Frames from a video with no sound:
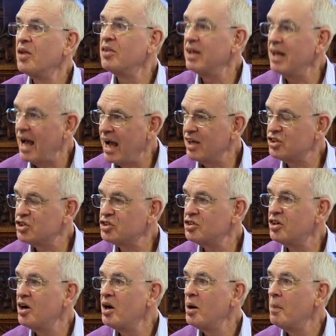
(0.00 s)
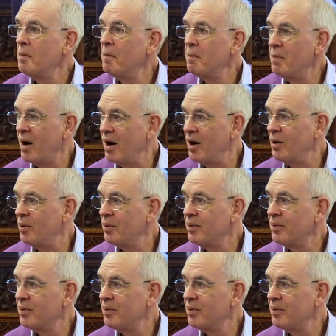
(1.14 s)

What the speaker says: the extra mile.